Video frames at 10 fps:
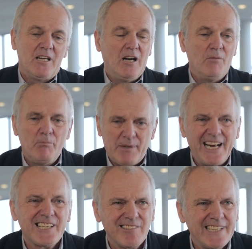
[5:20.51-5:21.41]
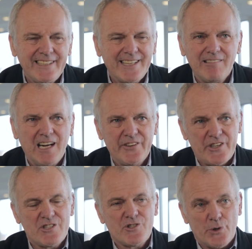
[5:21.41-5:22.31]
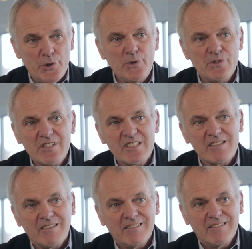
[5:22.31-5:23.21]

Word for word: Um, but actually, there are other truths